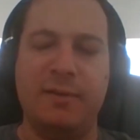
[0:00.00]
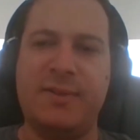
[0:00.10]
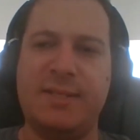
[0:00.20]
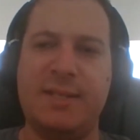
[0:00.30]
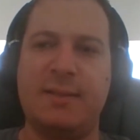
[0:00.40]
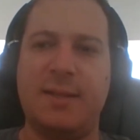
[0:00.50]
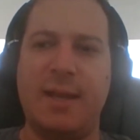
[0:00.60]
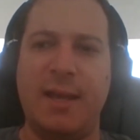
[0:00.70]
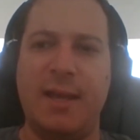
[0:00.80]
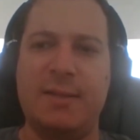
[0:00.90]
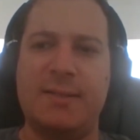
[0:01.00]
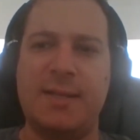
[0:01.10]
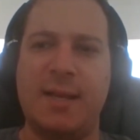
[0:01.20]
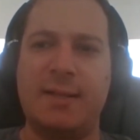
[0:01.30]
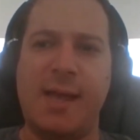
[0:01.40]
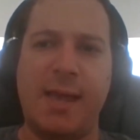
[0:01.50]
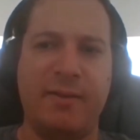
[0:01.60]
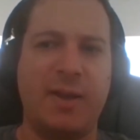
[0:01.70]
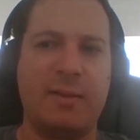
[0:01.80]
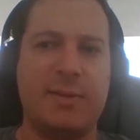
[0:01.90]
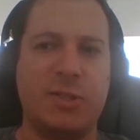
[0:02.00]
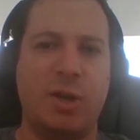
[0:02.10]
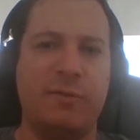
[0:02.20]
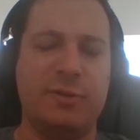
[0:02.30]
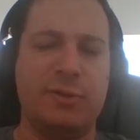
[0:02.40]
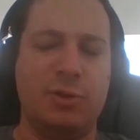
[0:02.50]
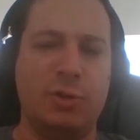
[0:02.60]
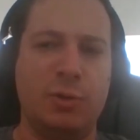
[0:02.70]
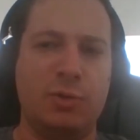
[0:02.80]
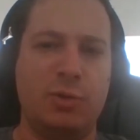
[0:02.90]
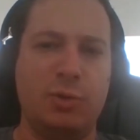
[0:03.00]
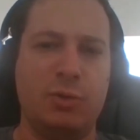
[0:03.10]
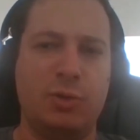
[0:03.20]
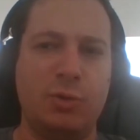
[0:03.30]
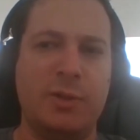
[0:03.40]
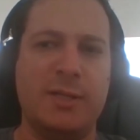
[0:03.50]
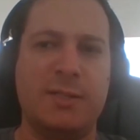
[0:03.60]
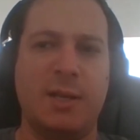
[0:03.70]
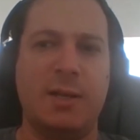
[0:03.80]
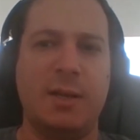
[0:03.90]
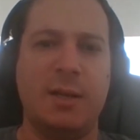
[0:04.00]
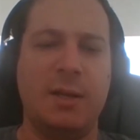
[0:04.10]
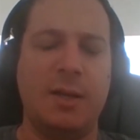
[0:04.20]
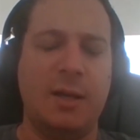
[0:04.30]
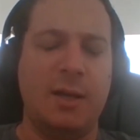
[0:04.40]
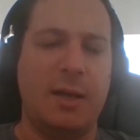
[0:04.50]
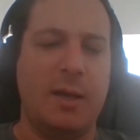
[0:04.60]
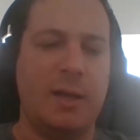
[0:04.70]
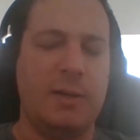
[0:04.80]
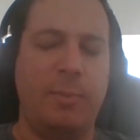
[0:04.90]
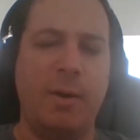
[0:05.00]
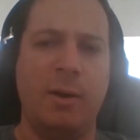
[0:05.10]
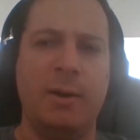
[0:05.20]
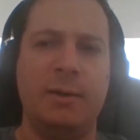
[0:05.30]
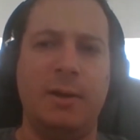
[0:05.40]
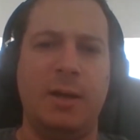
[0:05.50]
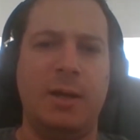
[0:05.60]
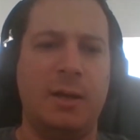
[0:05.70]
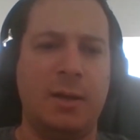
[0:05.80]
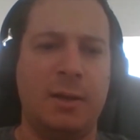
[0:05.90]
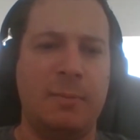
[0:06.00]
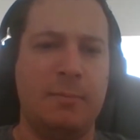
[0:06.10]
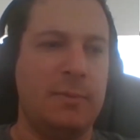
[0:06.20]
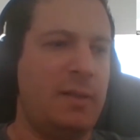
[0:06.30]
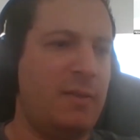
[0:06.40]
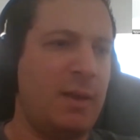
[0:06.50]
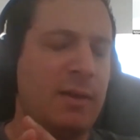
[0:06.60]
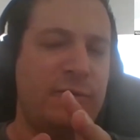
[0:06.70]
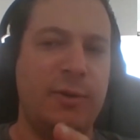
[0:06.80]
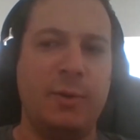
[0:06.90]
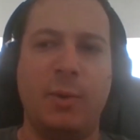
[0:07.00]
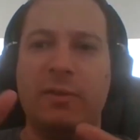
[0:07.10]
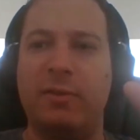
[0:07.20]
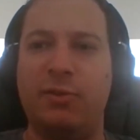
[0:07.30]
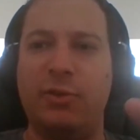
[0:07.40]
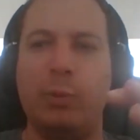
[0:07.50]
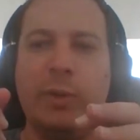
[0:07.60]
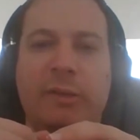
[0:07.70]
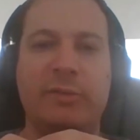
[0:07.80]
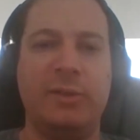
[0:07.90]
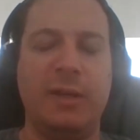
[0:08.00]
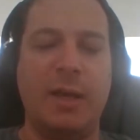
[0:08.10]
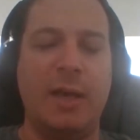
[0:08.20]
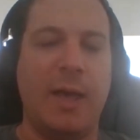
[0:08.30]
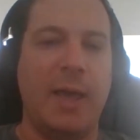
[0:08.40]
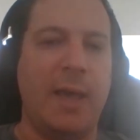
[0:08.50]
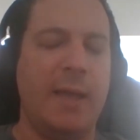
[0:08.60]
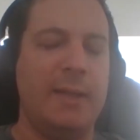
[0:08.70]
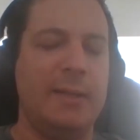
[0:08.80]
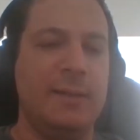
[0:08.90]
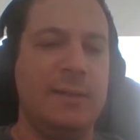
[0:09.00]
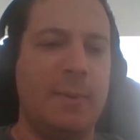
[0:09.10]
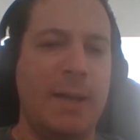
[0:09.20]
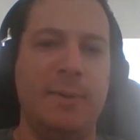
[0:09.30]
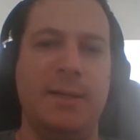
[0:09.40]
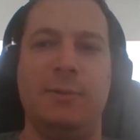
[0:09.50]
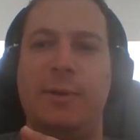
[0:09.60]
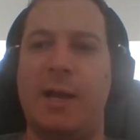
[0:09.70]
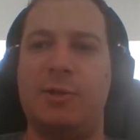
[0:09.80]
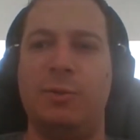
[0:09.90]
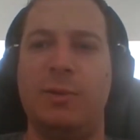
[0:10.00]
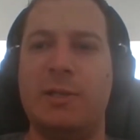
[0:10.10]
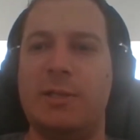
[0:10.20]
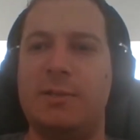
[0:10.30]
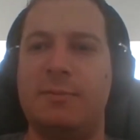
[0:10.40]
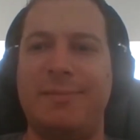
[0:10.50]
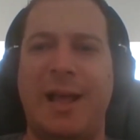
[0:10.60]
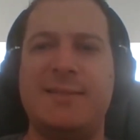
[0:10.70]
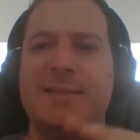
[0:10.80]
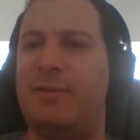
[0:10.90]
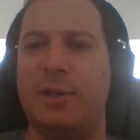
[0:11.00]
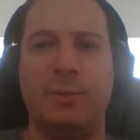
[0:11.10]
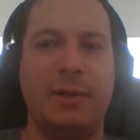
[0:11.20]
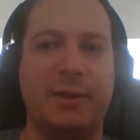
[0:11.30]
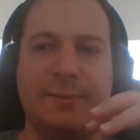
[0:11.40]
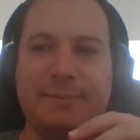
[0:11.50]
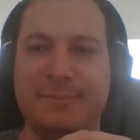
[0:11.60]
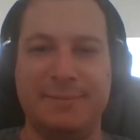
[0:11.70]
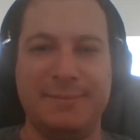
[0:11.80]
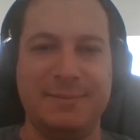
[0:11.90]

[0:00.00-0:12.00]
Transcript: paid me a visit and said, "Hey, I've got this offer to to do this at a at the bar, um, hmm. say every once in two weeks." And my immediate reaction was, "That's never going to work."